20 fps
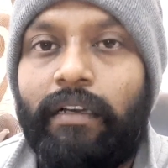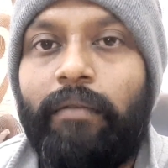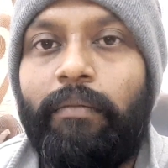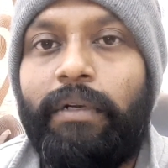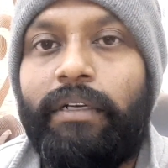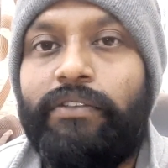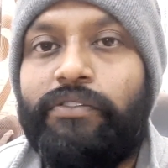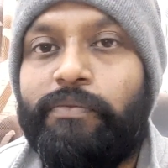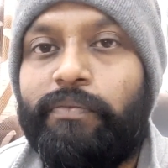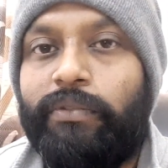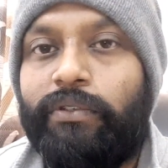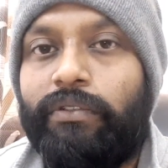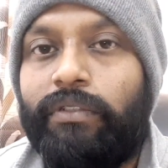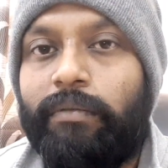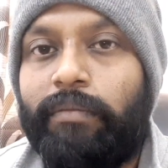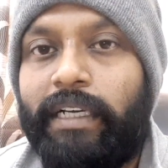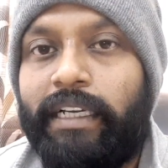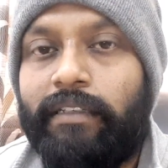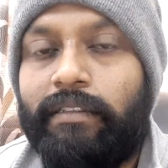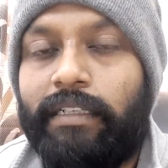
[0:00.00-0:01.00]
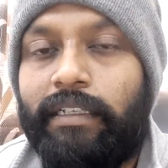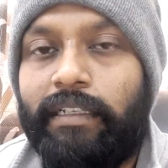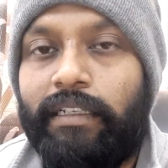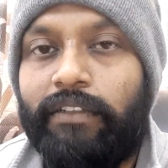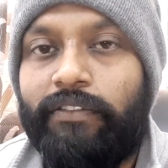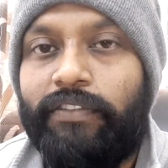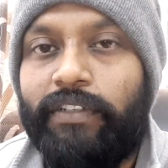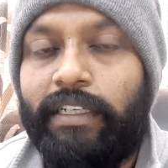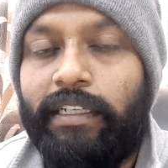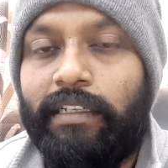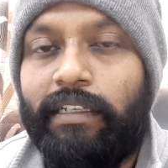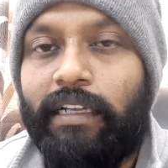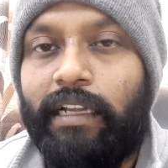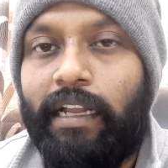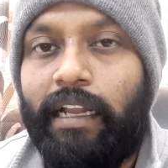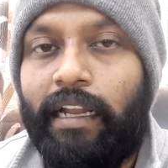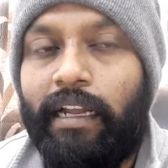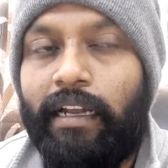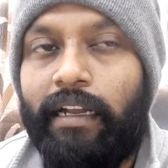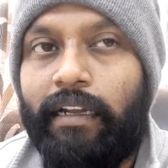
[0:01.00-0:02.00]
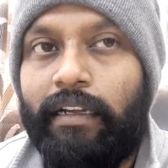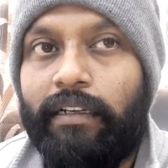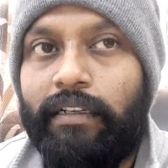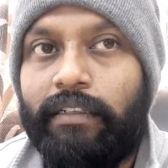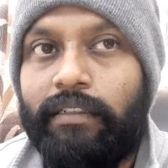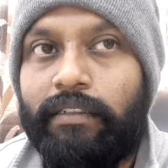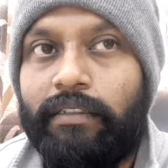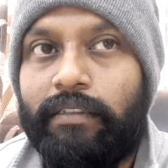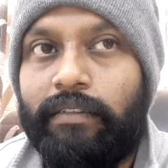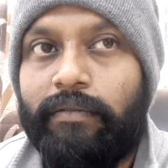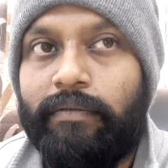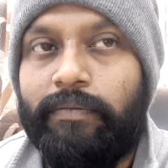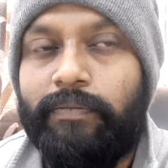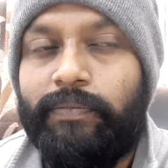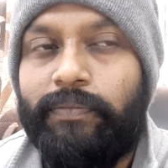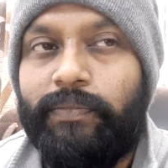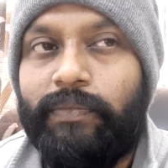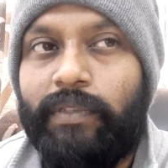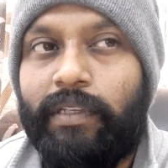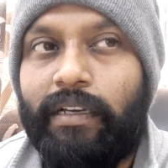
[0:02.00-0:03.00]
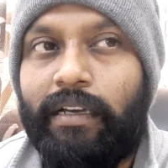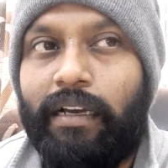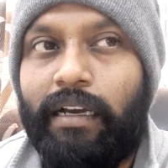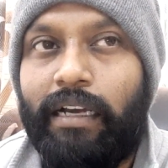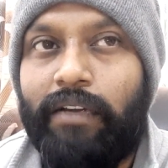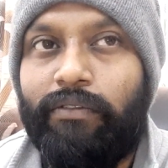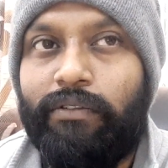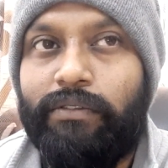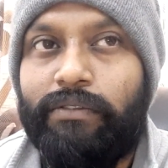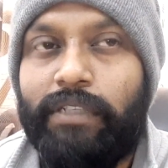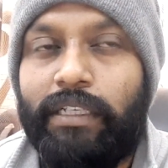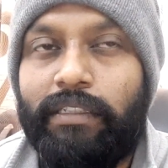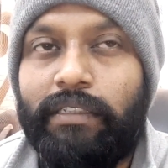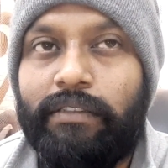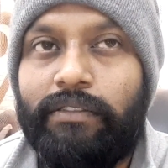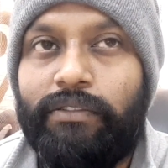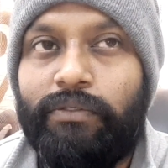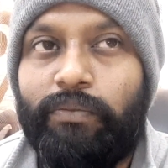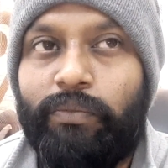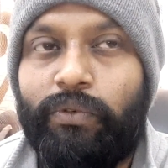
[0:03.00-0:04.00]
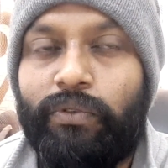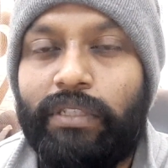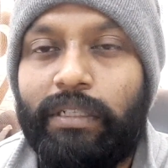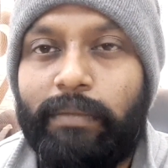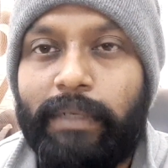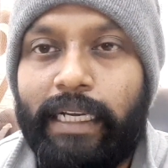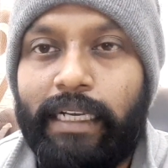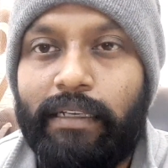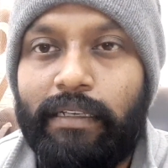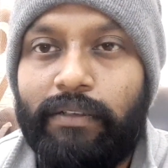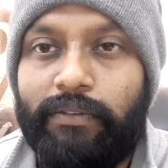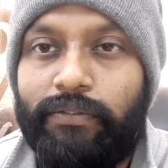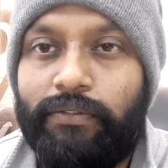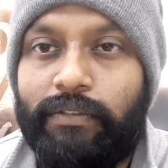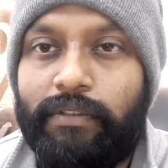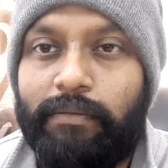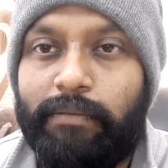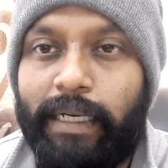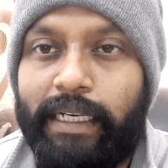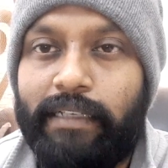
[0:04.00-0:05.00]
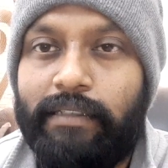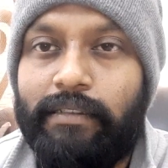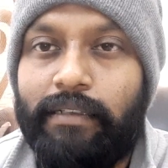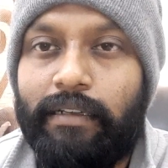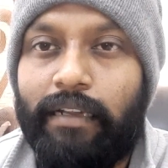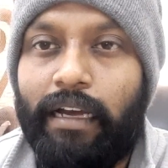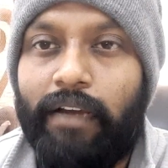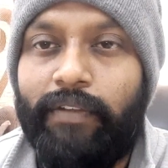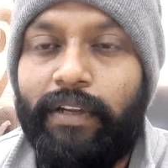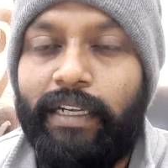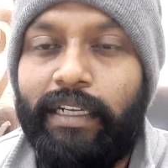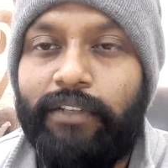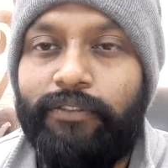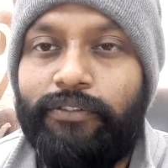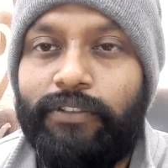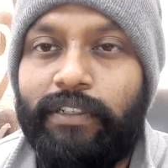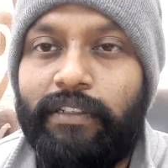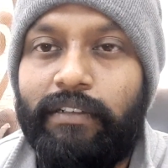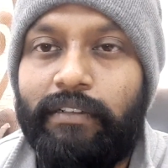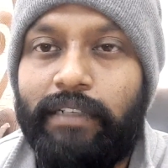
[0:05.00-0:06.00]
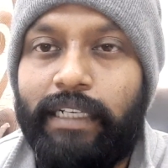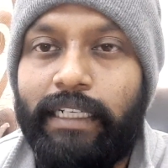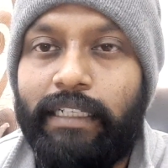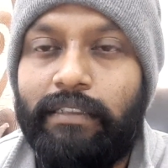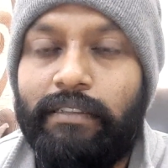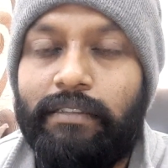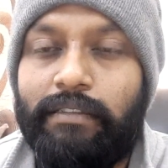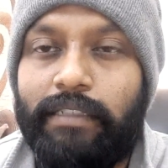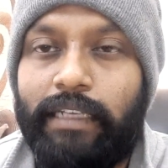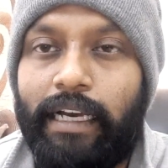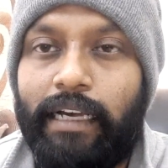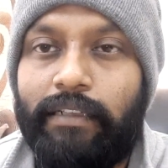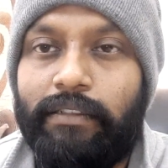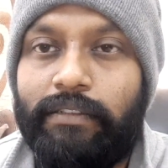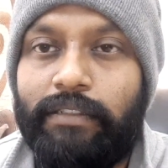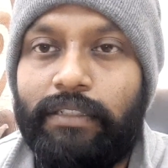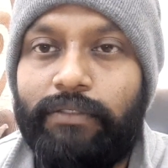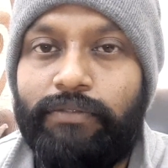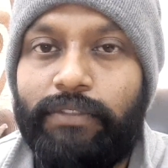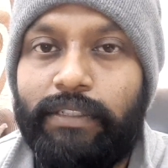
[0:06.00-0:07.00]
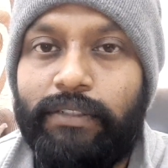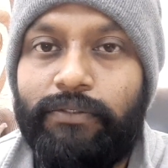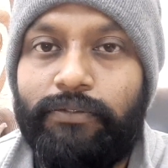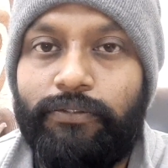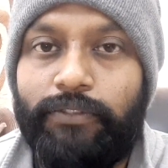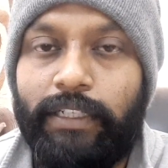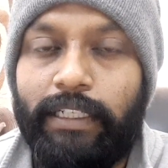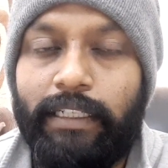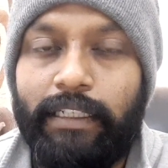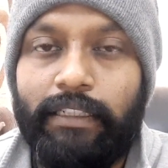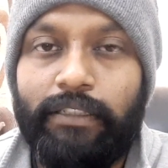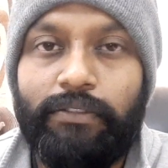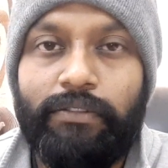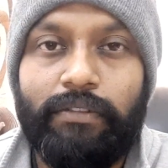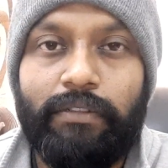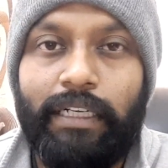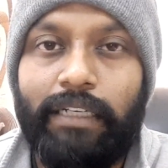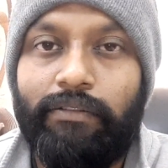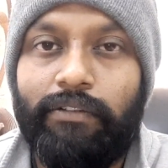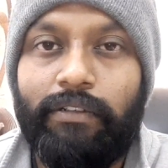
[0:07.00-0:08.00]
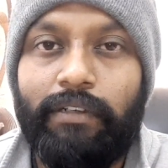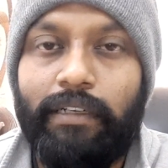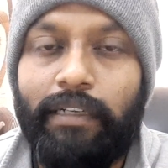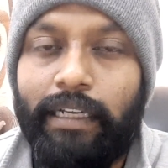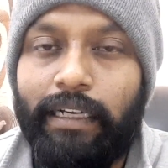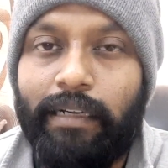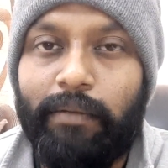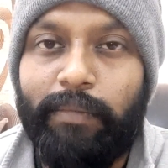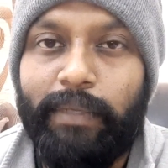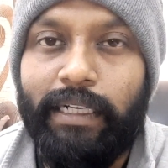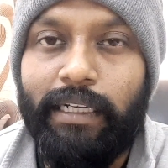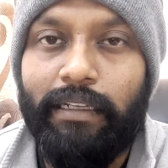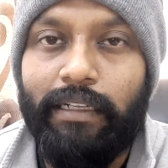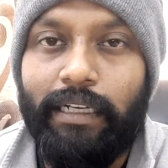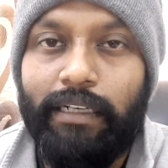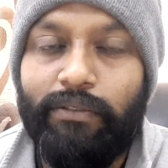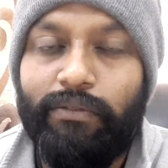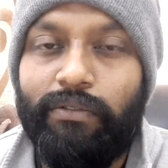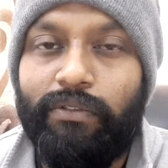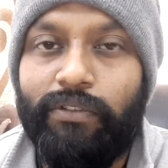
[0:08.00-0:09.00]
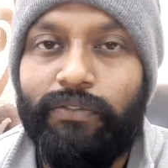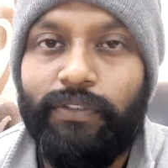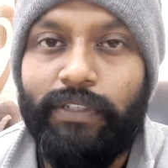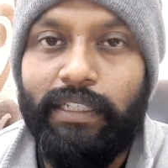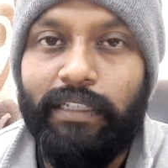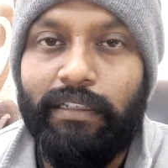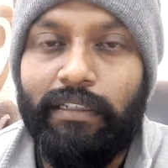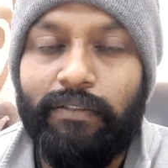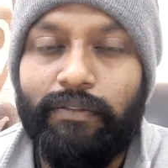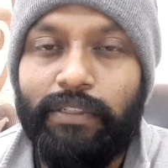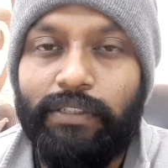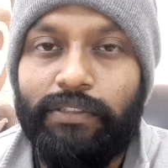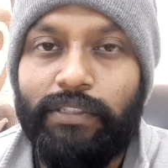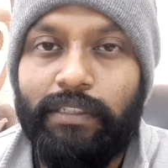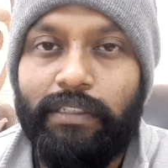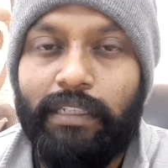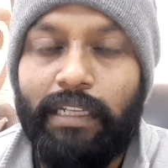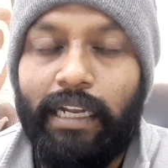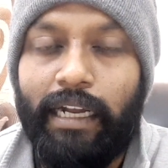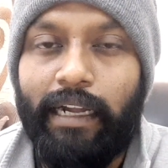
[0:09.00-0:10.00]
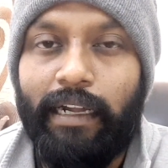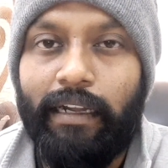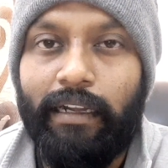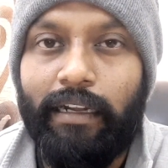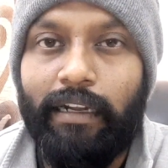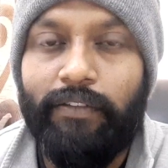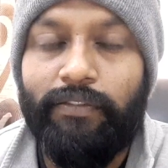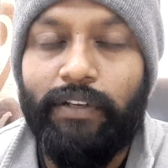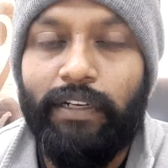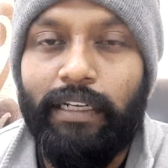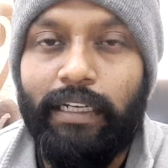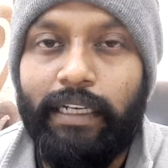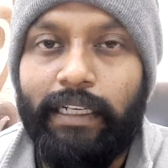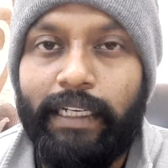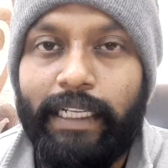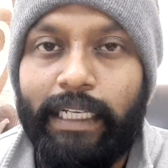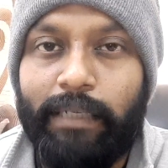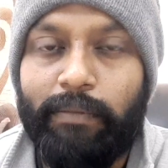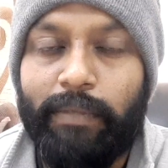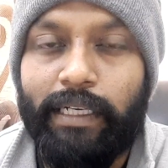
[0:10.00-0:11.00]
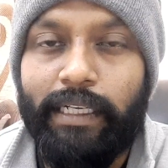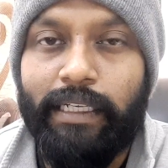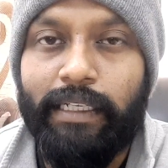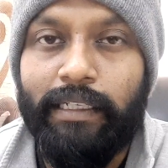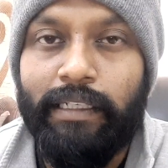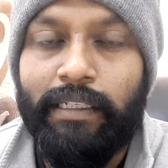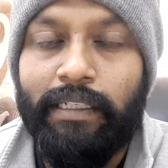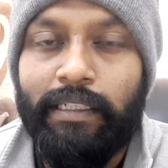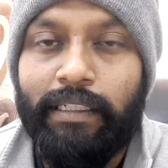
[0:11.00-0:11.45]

because both the bikes are different, and I won't suggest you. Both the bikes are having different riding stance, different feeling, so I won't recommend that you go for a conversion. And definitely take my